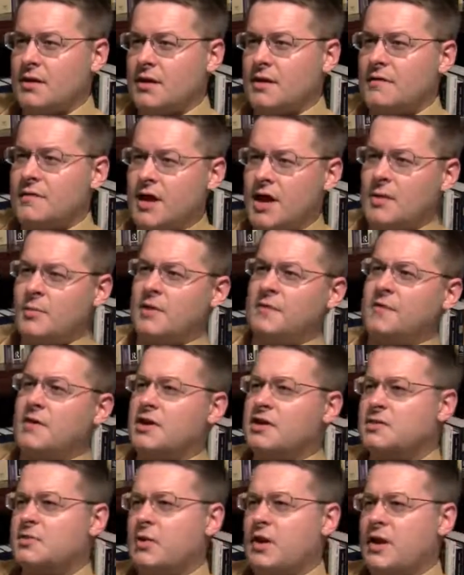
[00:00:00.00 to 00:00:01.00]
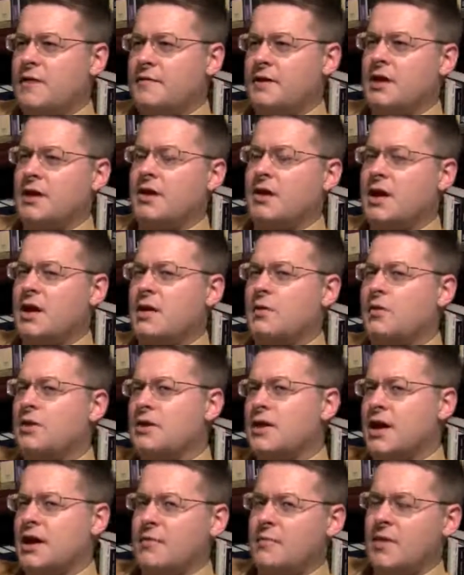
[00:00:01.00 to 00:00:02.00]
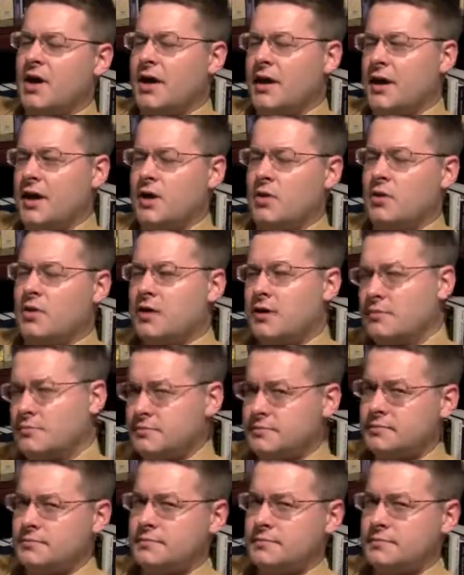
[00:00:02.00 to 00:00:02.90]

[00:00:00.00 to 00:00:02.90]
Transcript: If I'm a false prophet, Allah will cut my aorta.